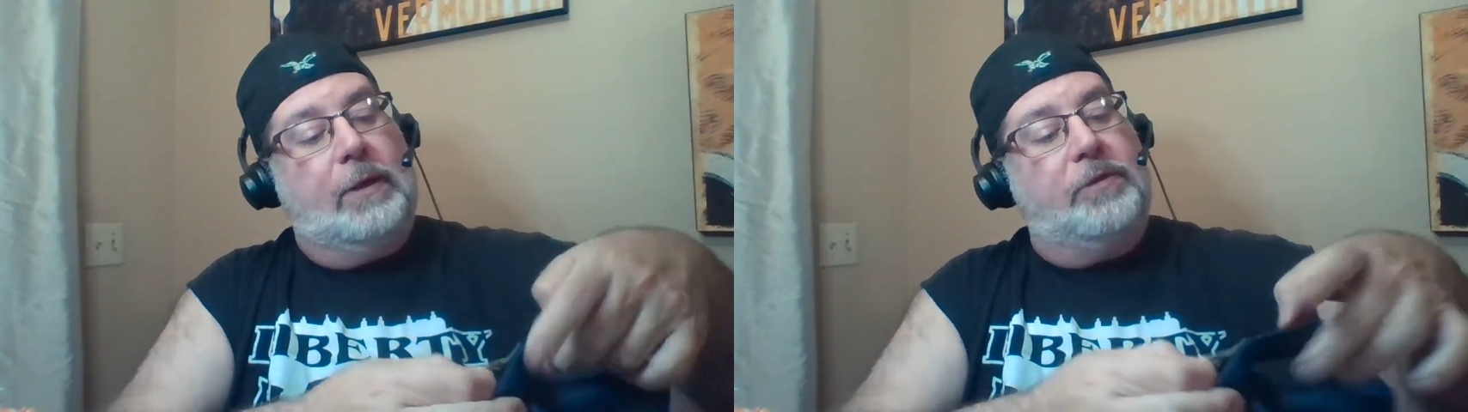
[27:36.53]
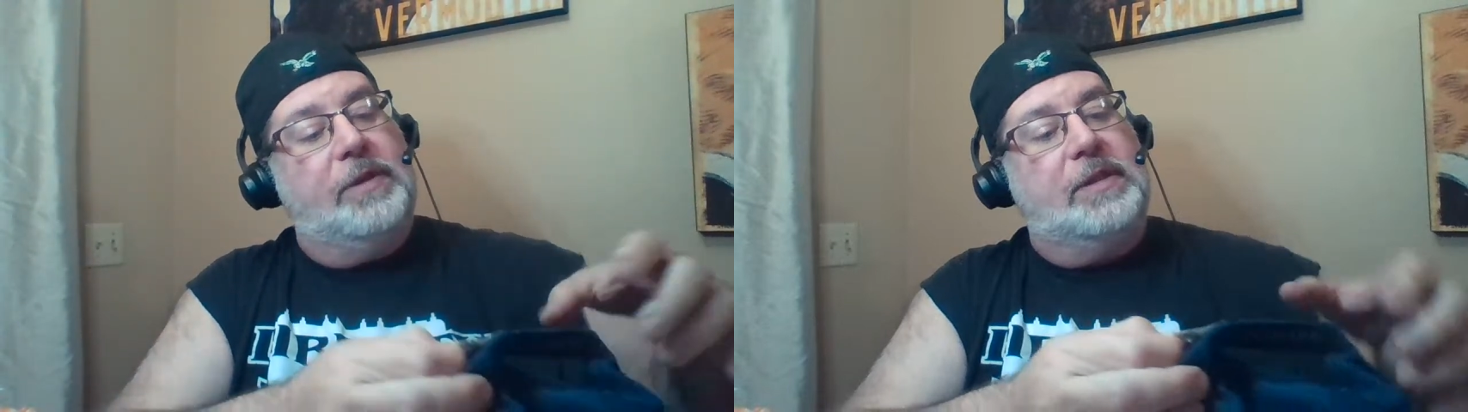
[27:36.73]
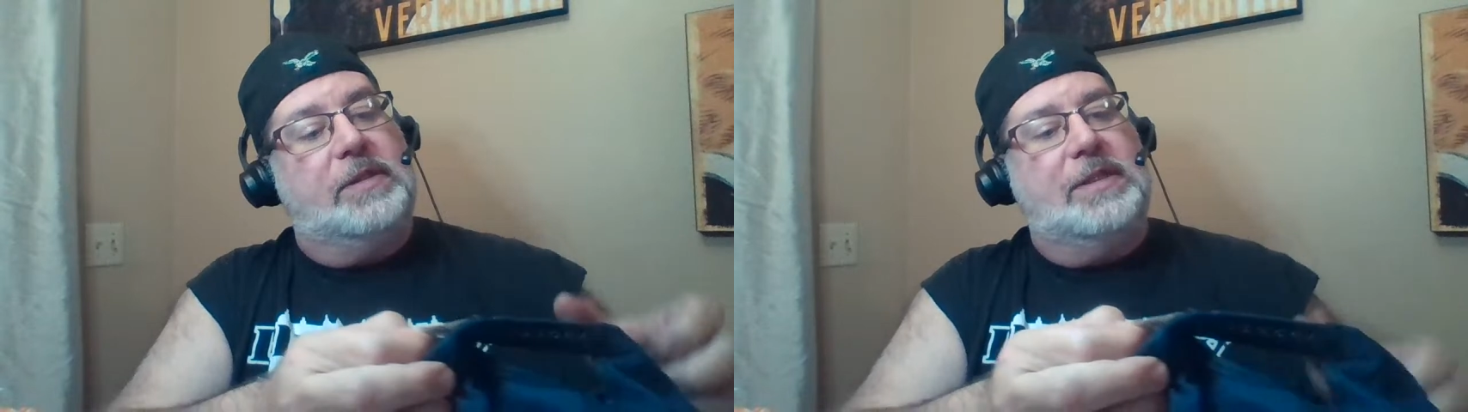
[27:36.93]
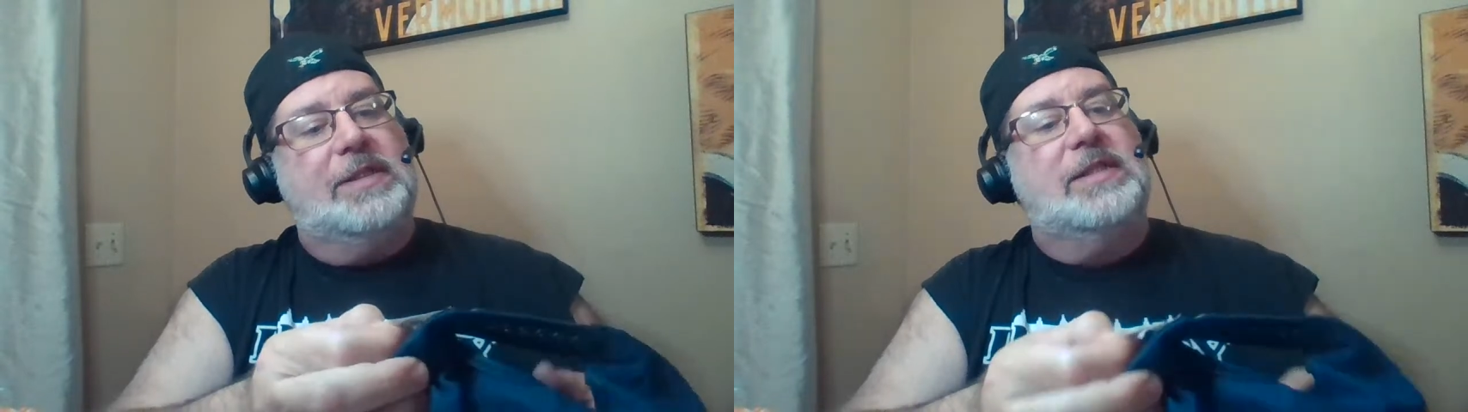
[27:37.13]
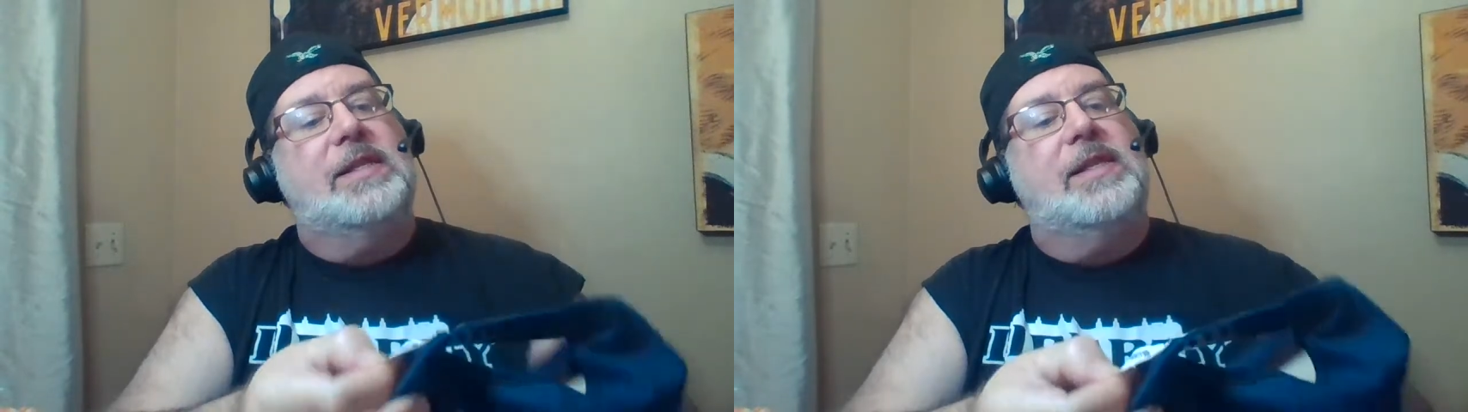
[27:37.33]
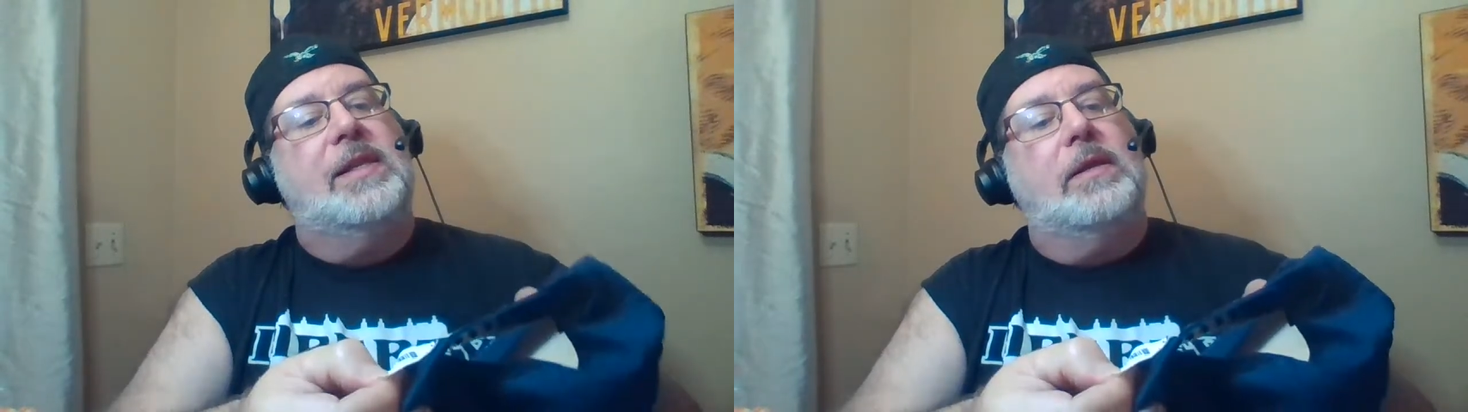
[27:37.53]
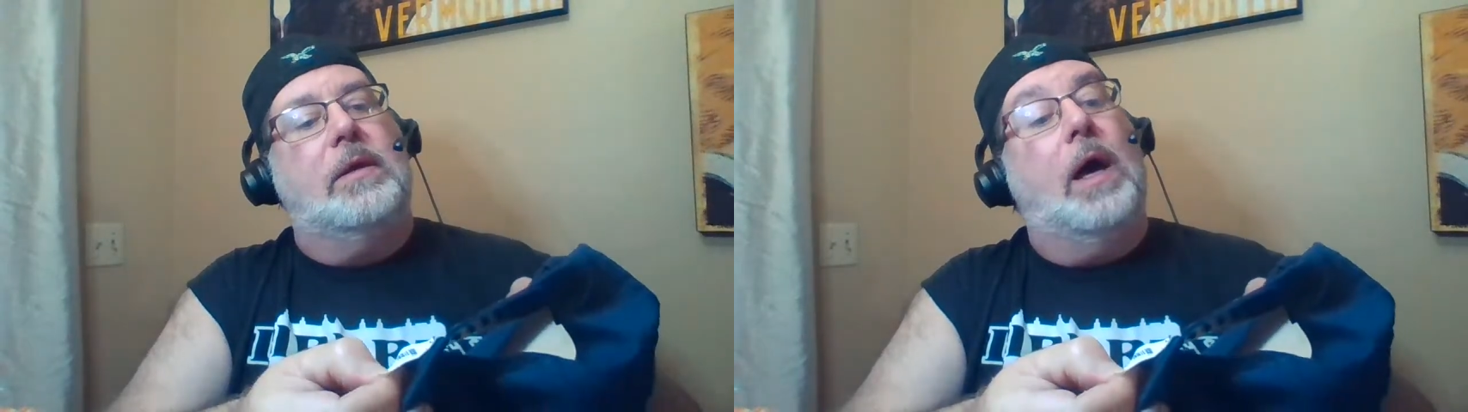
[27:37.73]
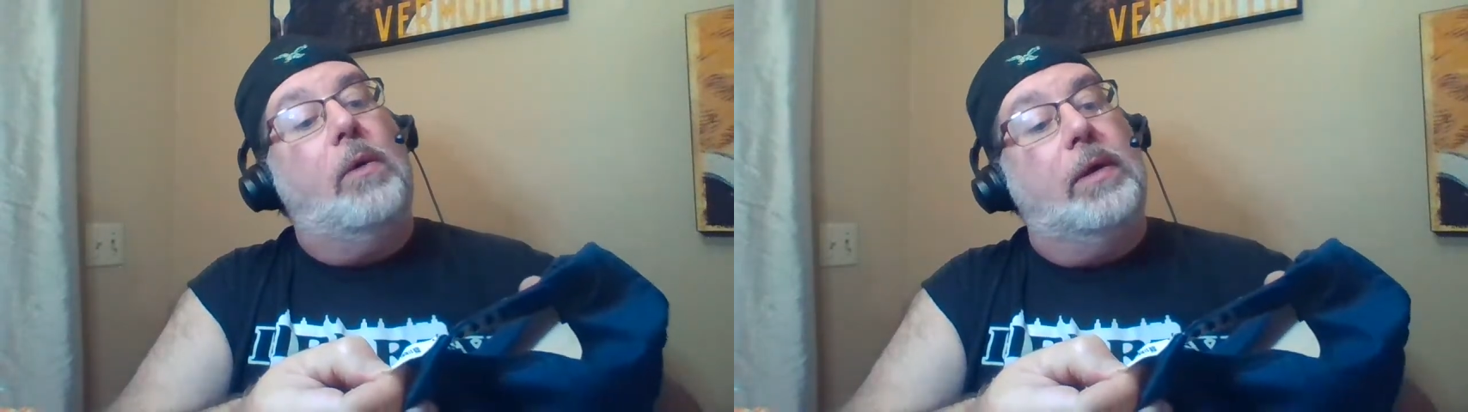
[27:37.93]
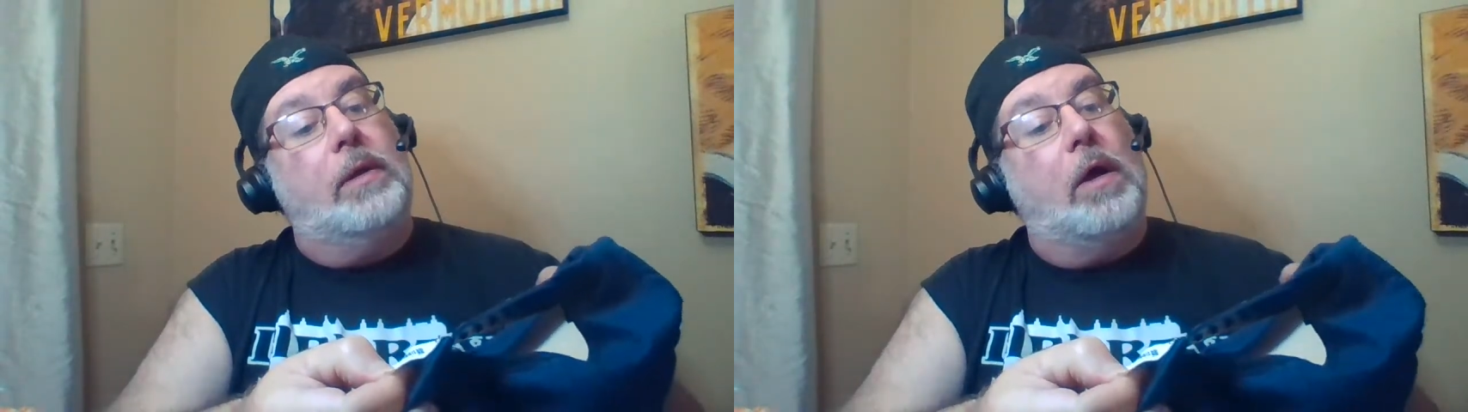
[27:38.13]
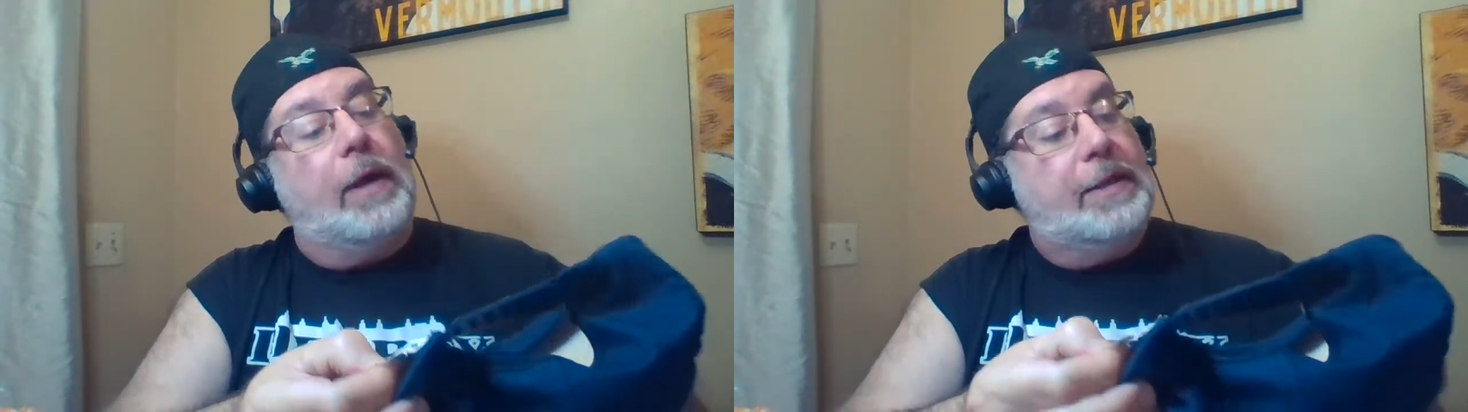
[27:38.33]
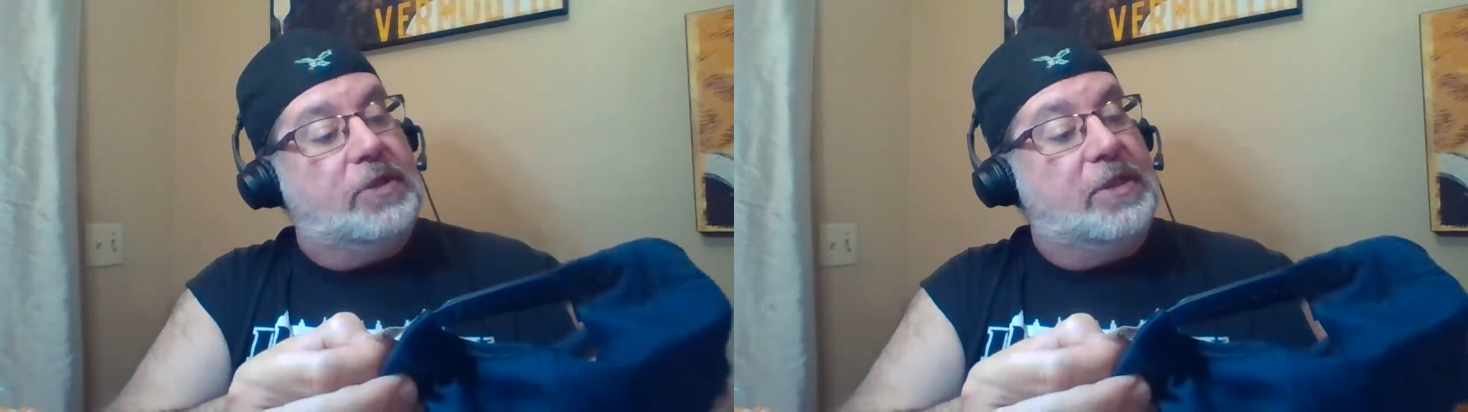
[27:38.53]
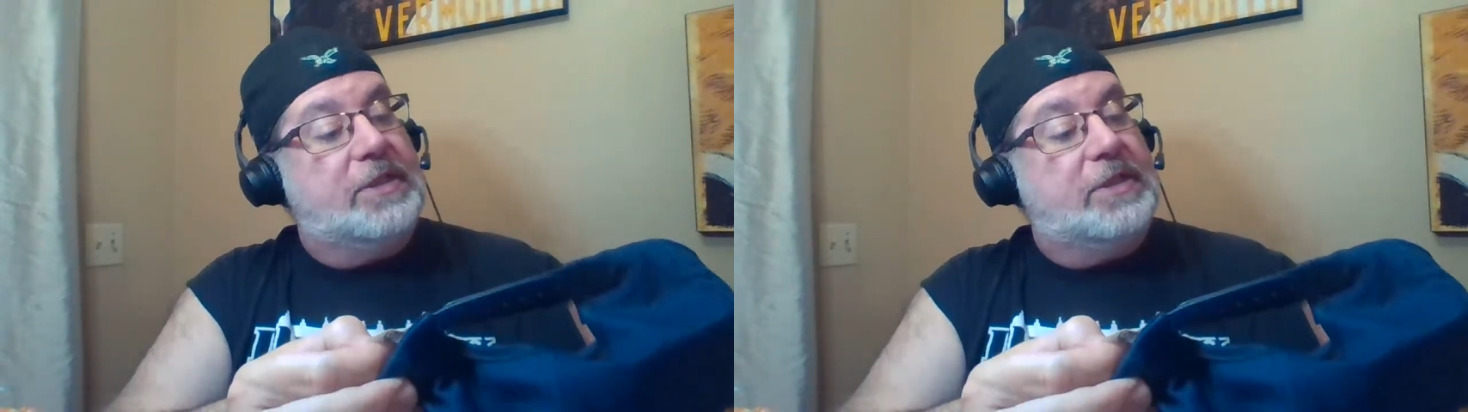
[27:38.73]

I don't think that this is. Oh, all right.